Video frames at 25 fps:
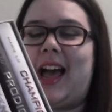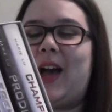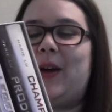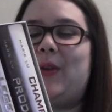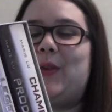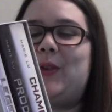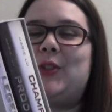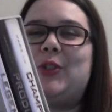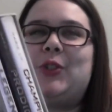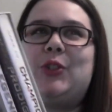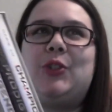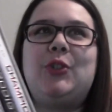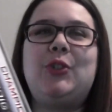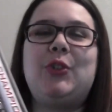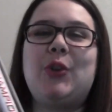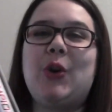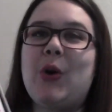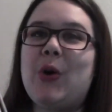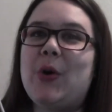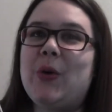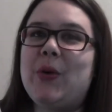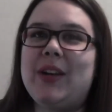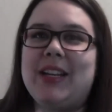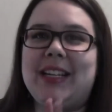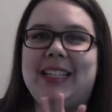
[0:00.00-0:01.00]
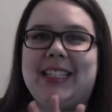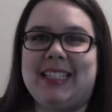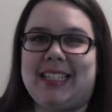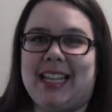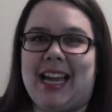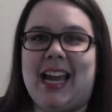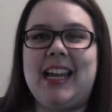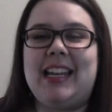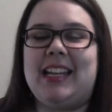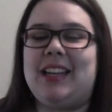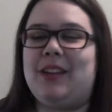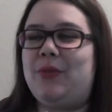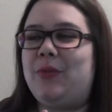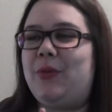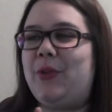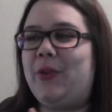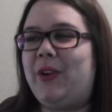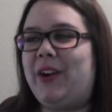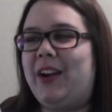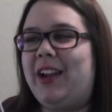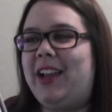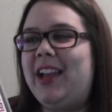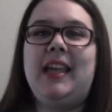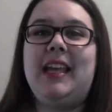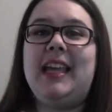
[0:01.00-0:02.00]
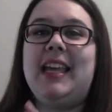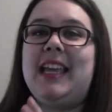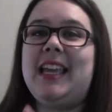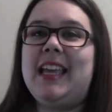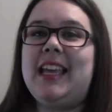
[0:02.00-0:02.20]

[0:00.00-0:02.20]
I was so excited for it.